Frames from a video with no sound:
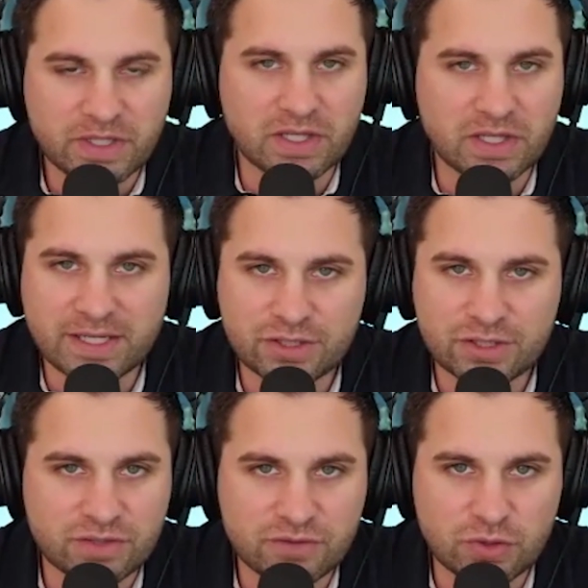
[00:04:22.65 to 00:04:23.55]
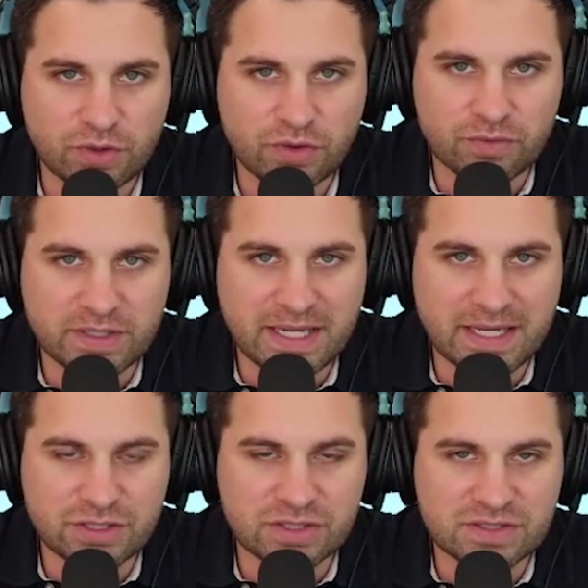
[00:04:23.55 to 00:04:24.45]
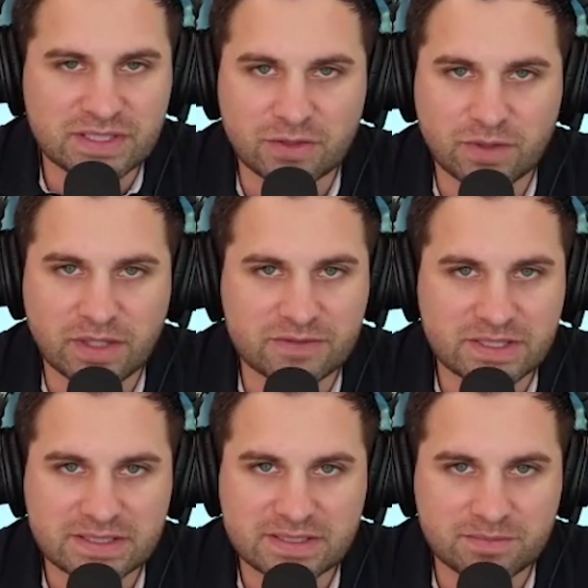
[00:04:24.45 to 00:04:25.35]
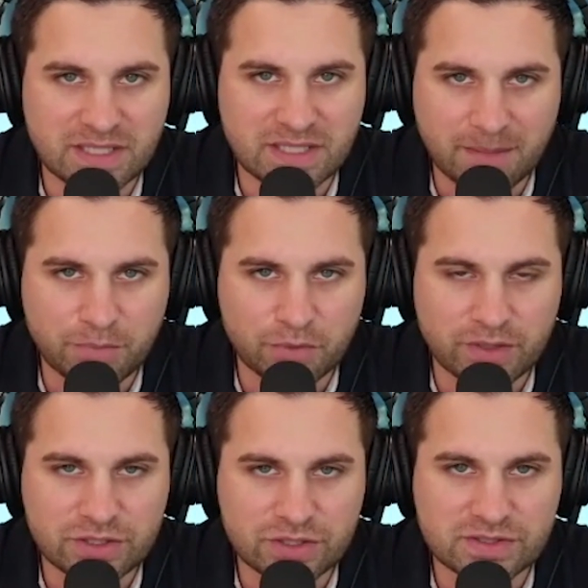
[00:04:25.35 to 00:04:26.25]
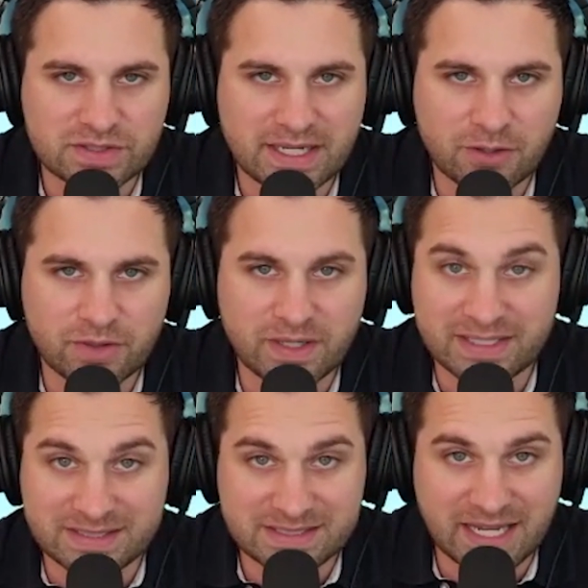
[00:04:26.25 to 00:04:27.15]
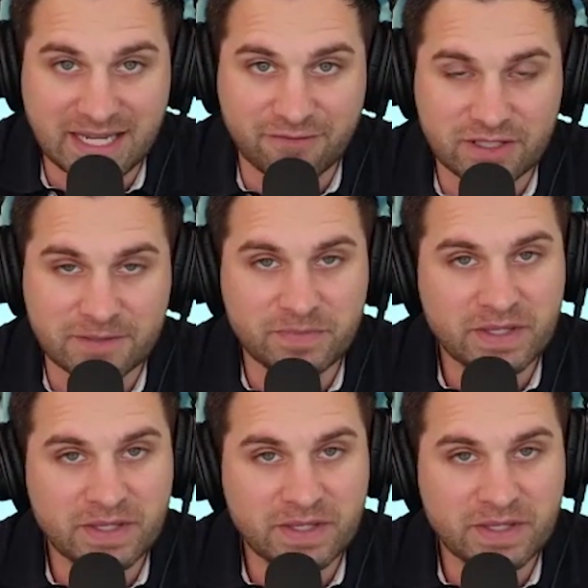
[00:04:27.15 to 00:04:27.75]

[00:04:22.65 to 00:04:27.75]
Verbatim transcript: the collection of two or three agents that don't have systems and operations down and staffing